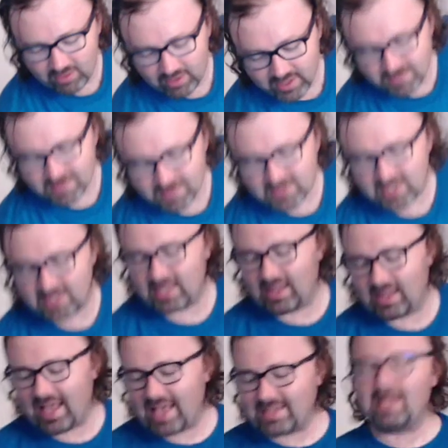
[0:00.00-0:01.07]
it's been since the
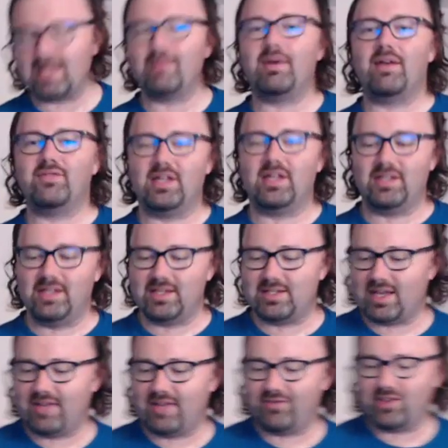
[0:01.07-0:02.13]
last time I've done this,
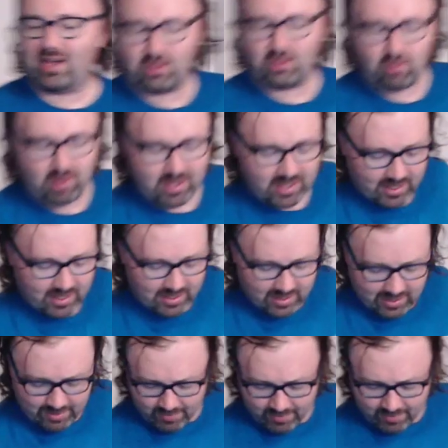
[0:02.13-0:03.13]
I've got quite a